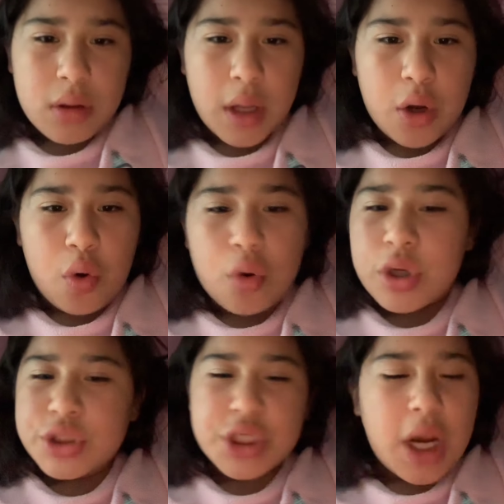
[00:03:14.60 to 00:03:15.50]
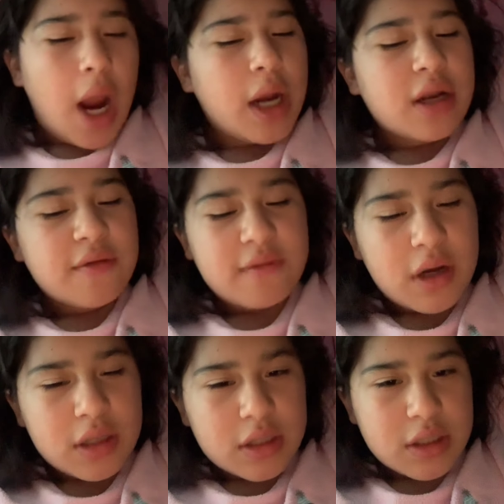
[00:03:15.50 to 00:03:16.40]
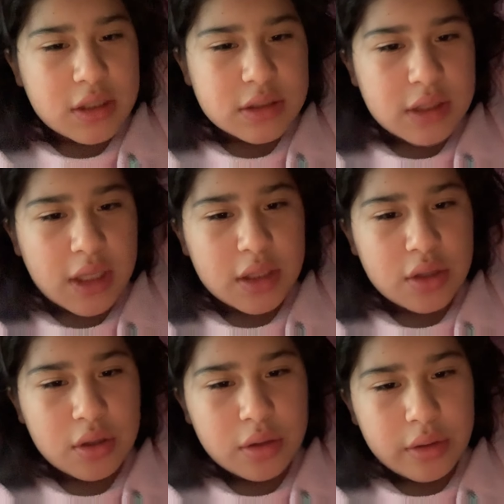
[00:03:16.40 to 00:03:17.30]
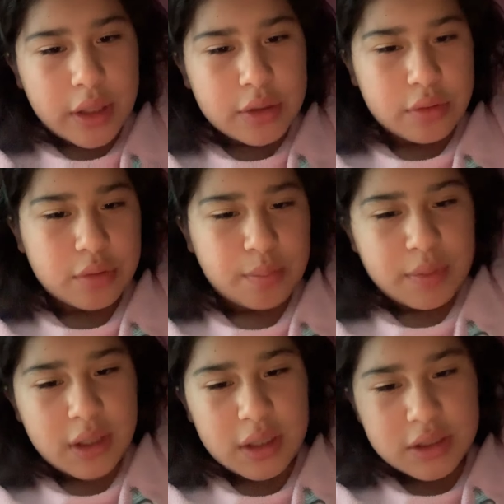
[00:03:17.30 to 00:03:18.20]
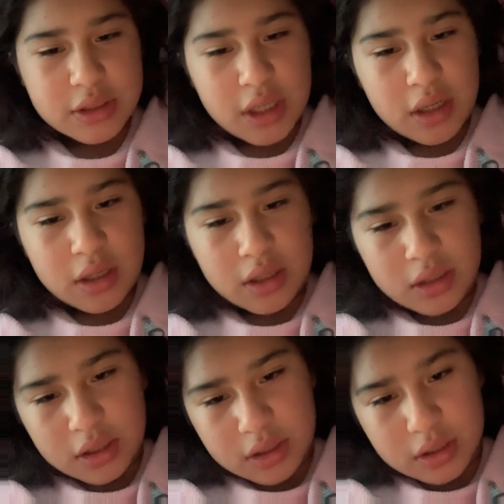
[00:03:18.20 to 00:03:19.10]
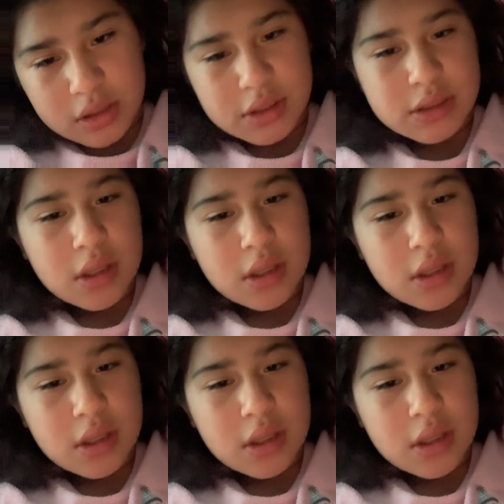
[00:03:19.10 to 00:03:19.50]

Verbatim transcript: like orangey kind of colors, like you know, like those pinkish kind of colors,